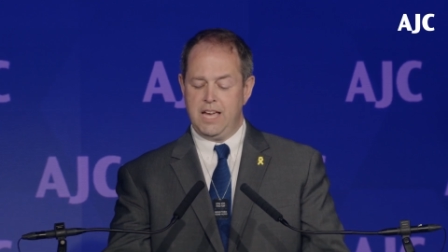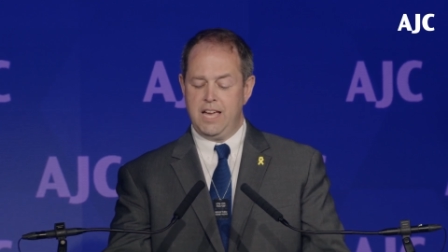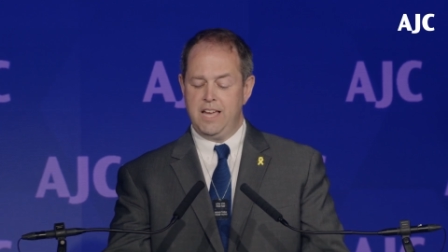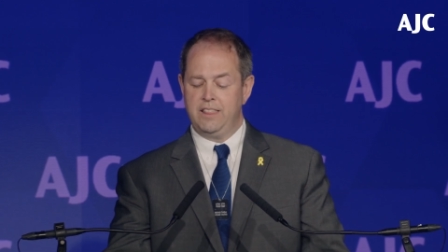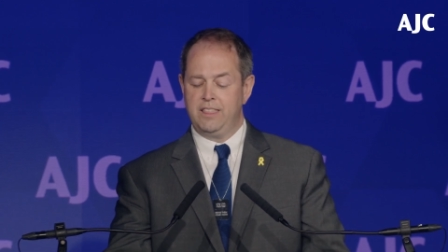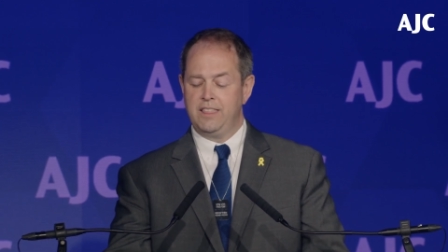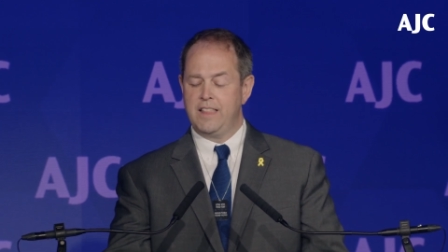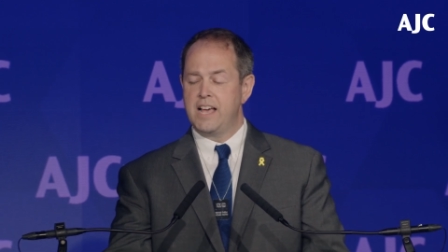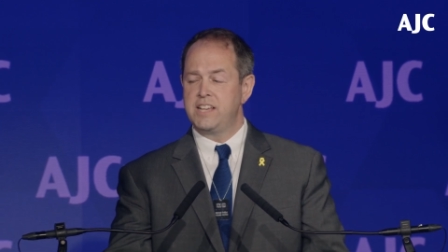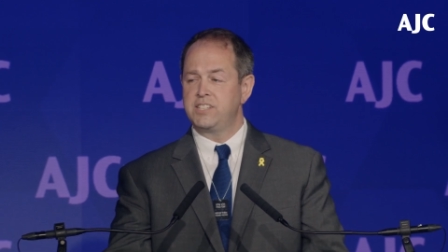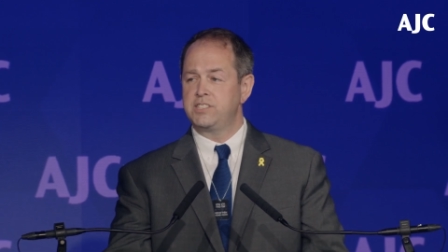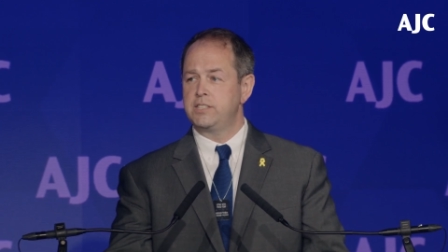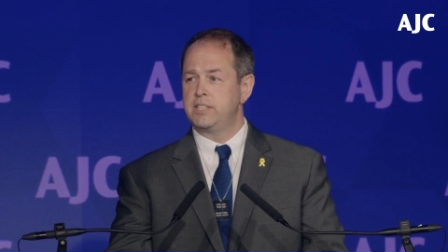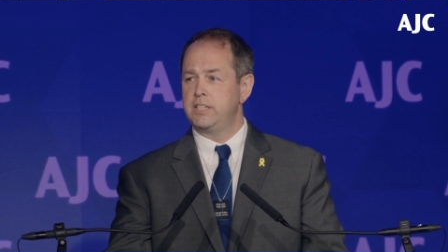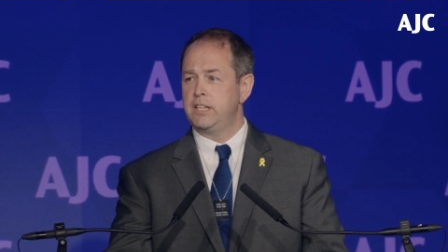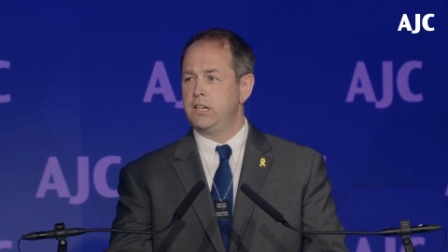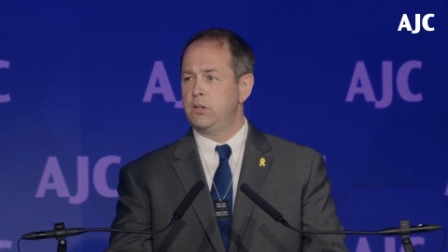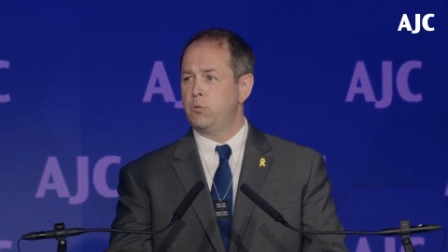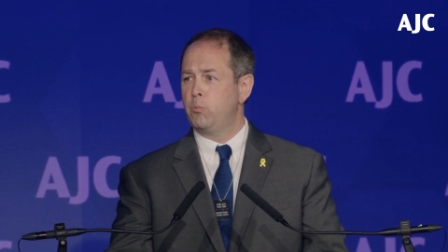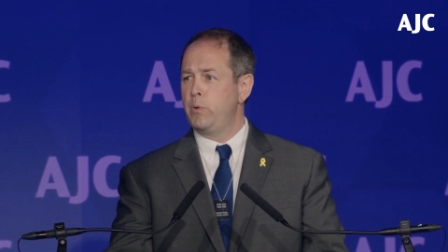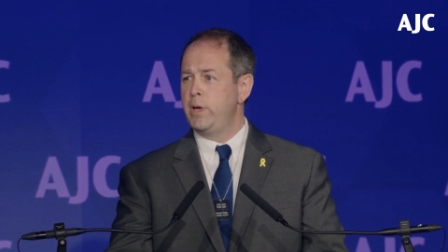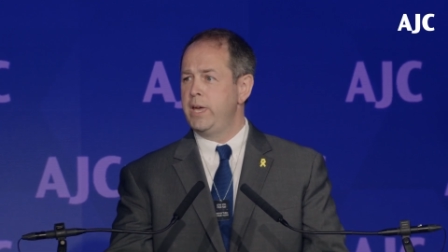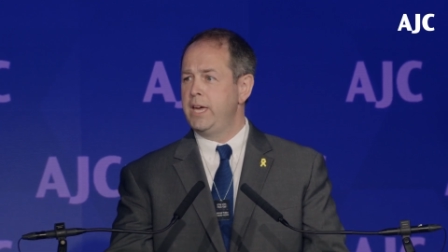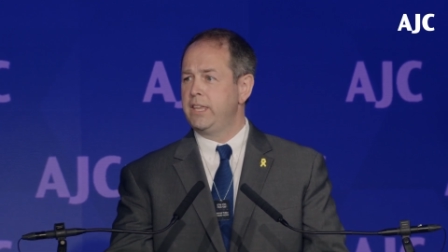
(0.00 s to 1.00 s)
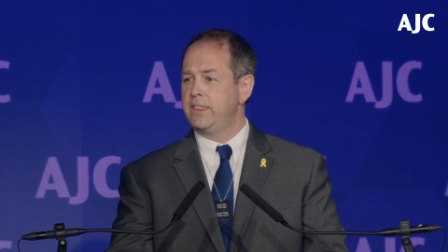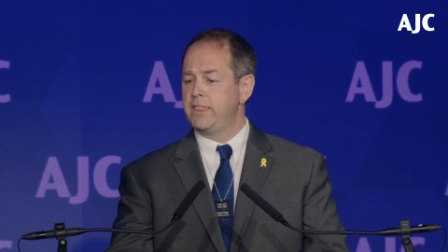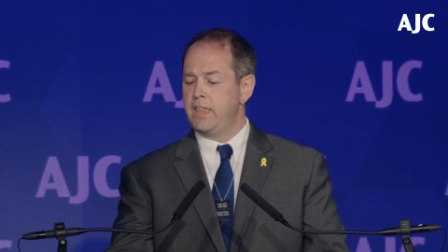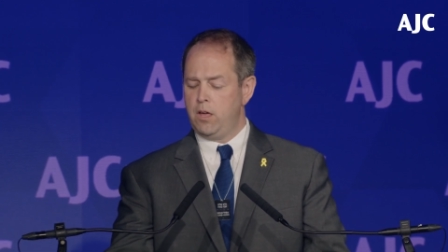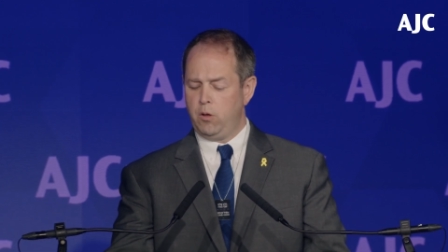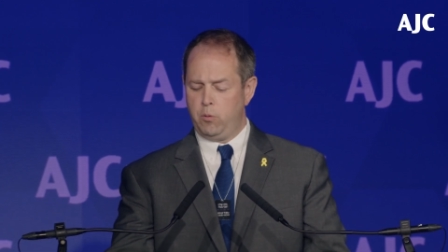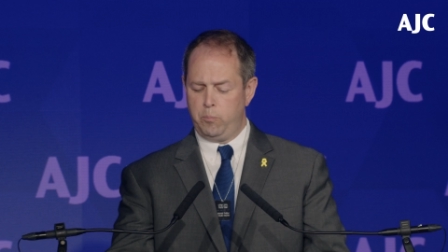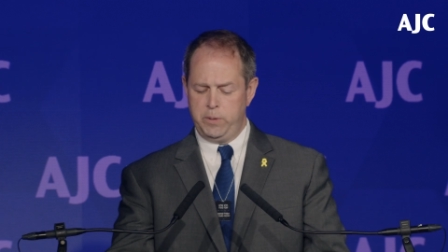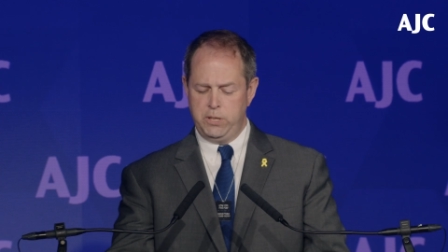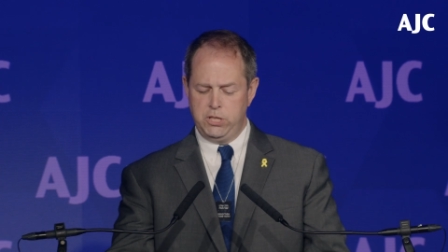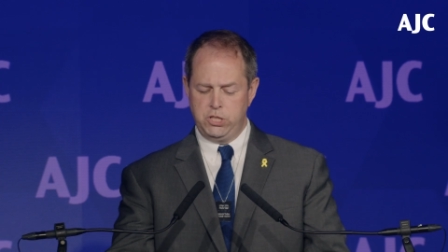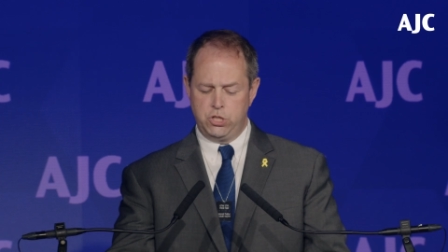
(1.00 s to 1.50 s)
In less than a week,
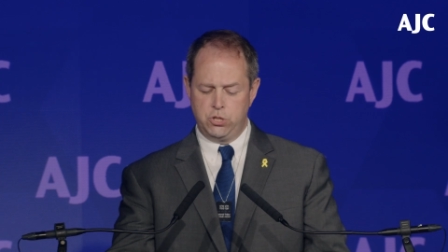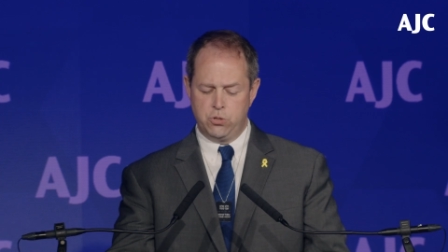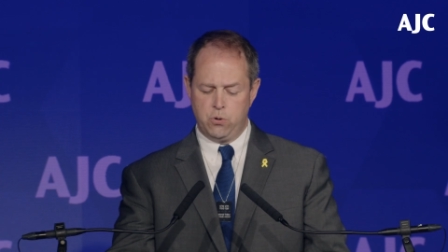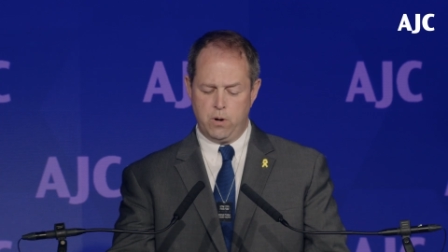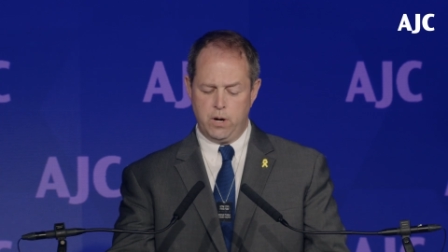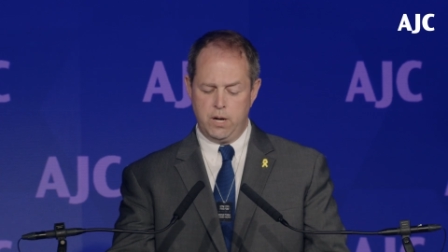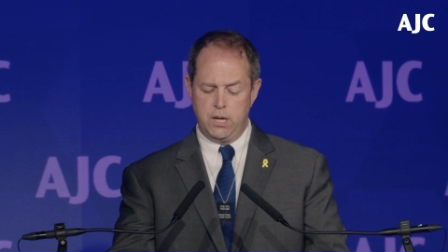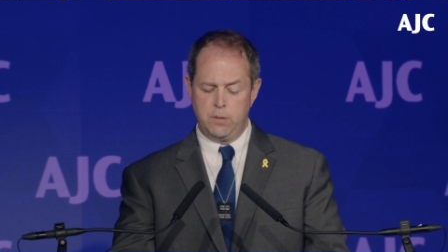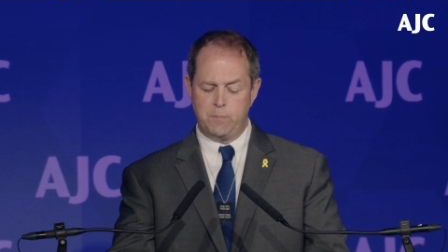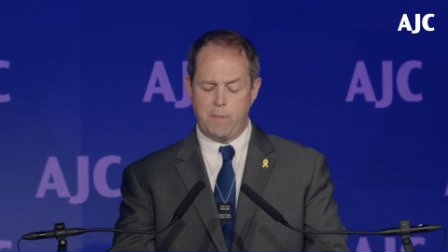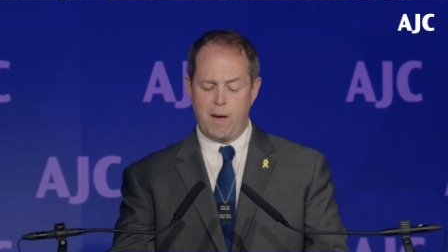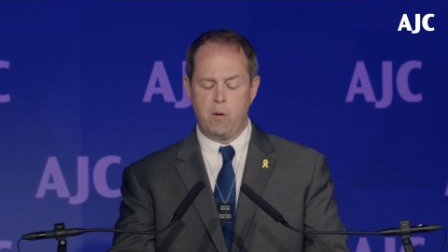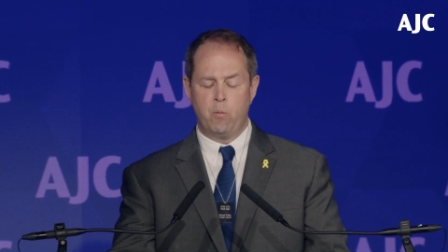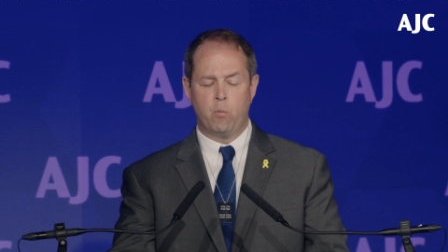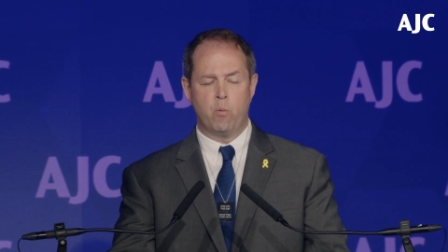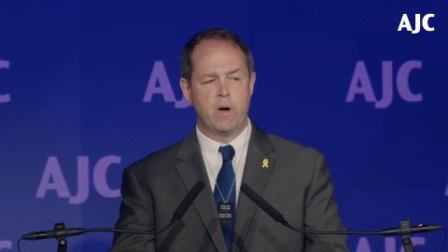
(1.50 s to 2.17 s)
they'll be joined by